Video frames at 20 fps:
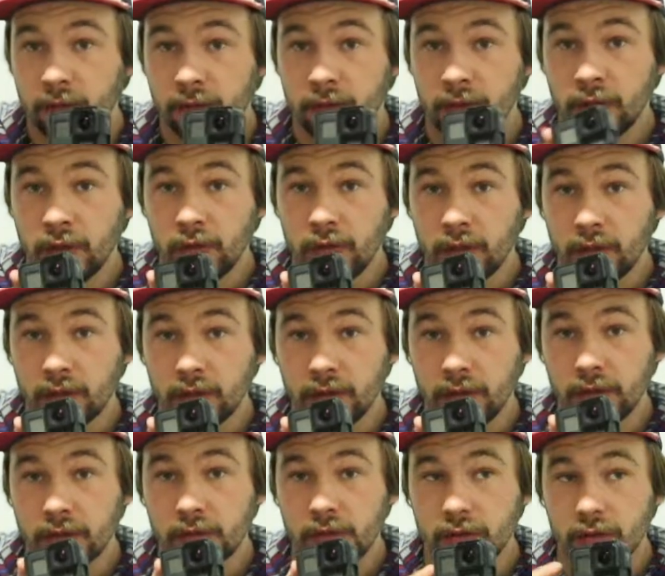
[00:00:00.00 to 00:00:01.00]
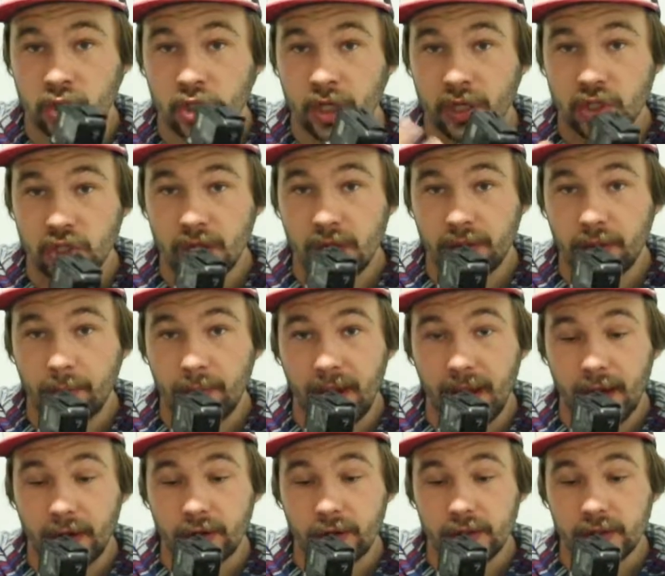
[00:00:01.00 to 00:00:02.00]
You can change out the
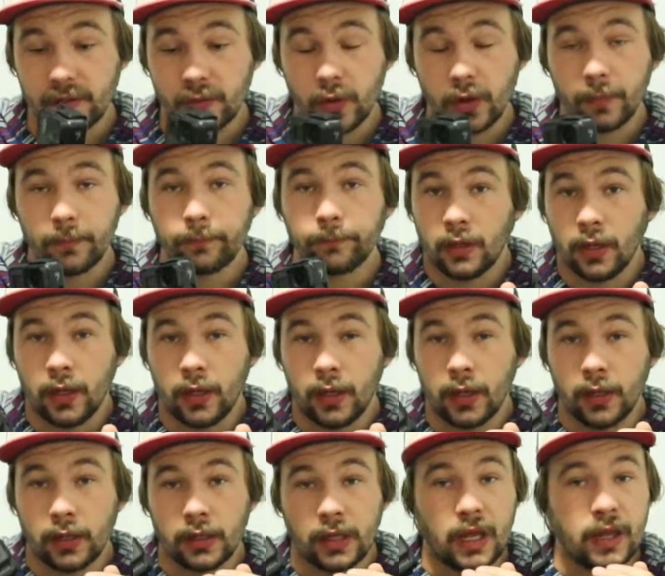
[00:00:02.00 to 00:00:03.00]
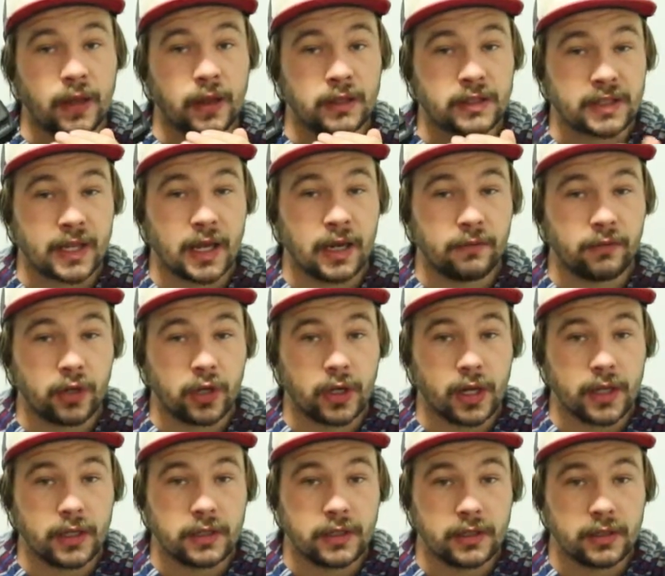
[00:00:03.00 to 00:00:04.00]
batteries for them, and that's kind of a good
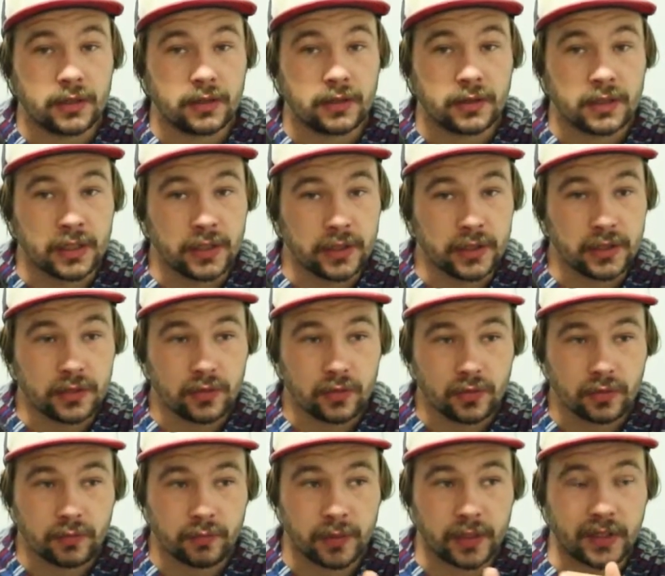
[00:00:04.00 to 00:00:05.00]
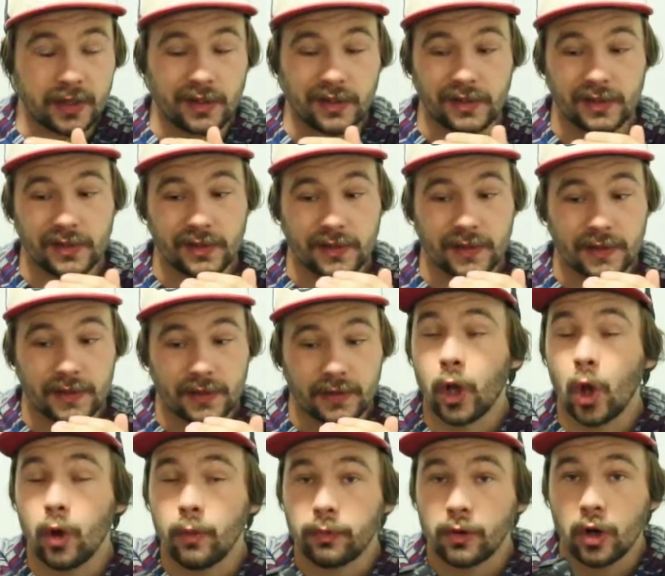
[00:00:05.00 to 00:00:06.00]
idea to do because
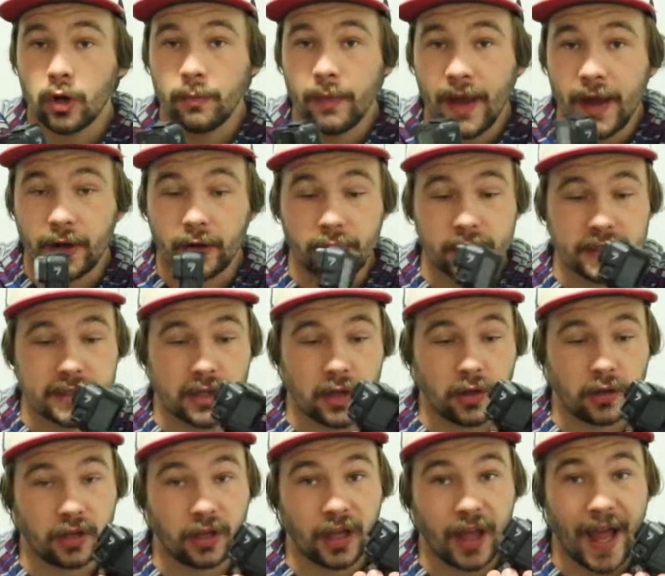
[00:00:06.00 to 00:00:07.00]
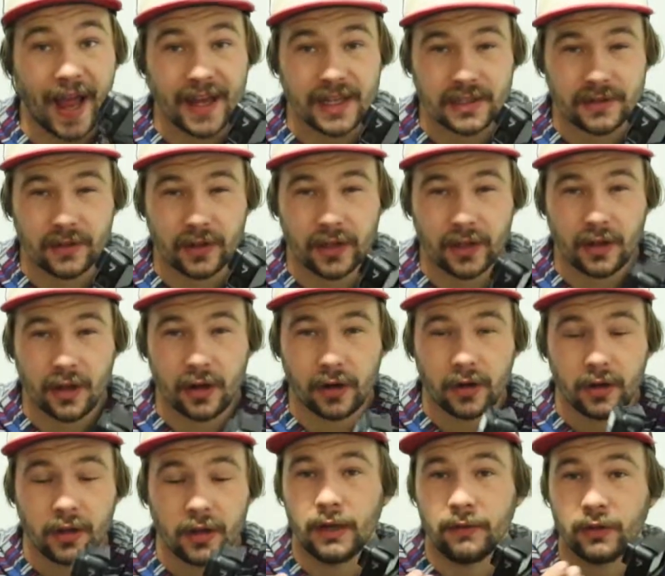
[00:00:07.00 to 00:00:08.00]
GoPro batteries don't last very long.
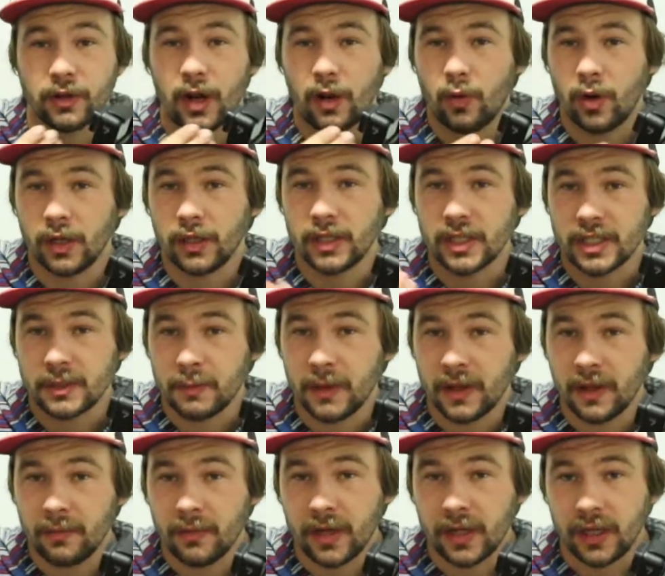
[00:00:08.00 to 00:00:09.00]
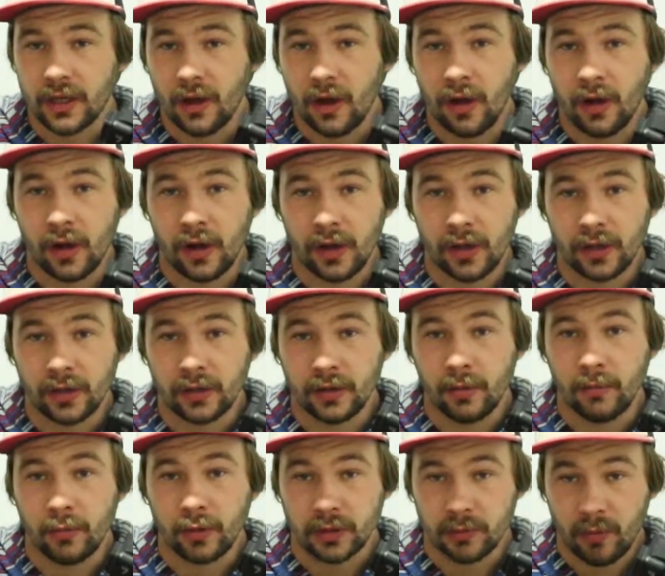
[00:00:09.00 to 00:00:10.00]
And if you're not wanting to spend the money on
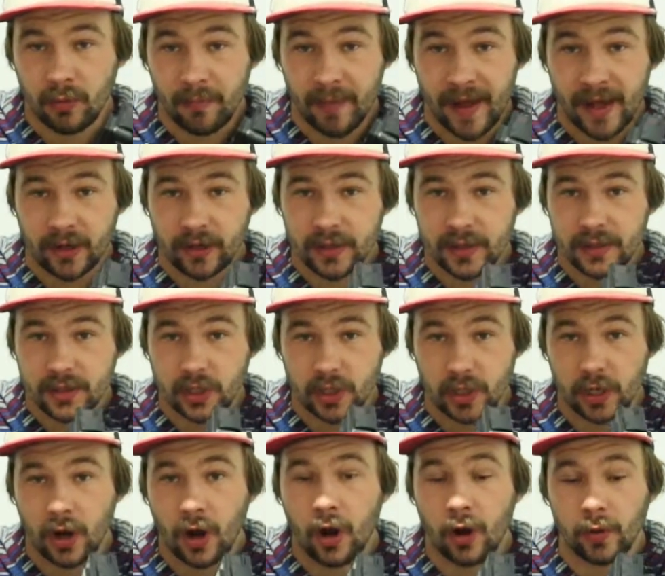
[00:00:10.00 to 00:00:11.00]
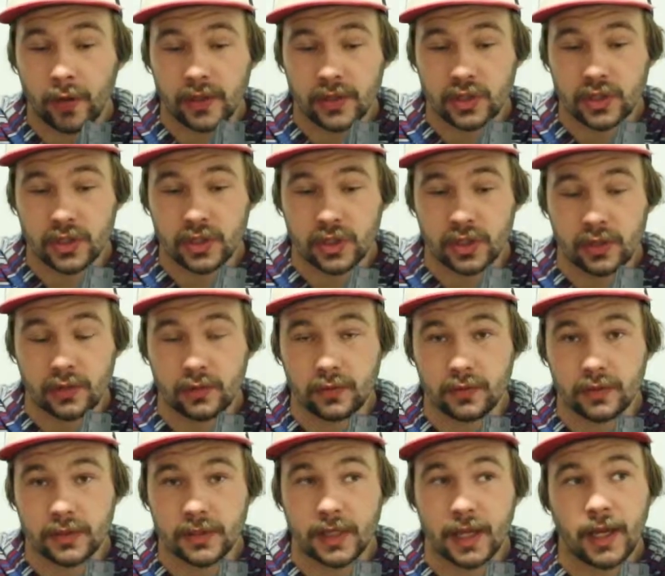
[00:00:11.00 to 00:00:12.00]
multiple batteries, you can always just
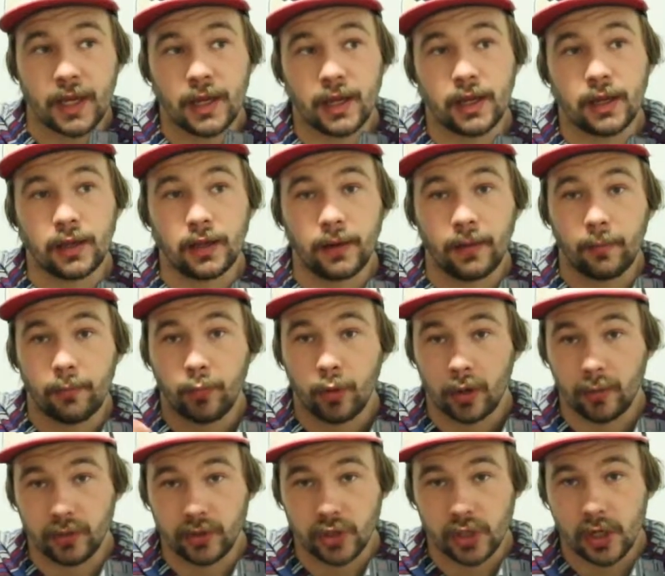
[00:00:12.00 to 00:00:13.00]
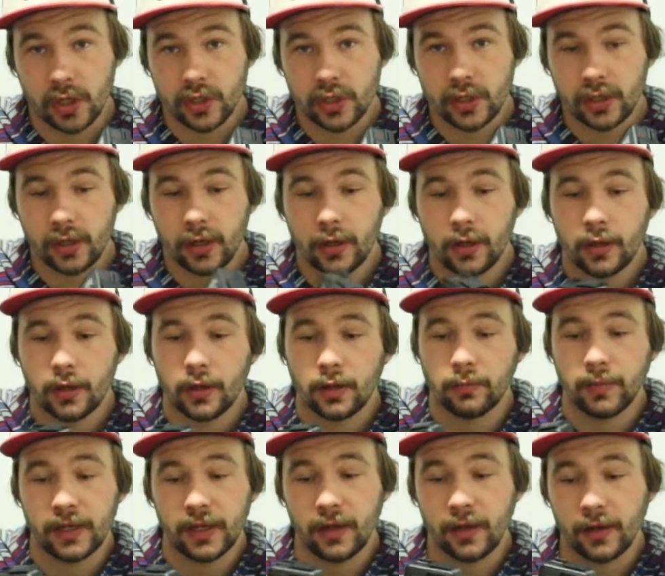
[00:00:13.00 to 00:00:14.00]
use a portable charger
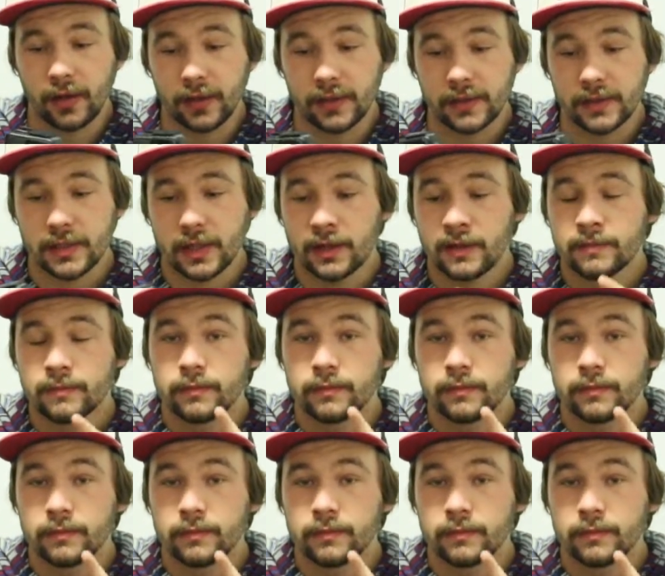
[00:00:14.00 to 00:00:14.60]
because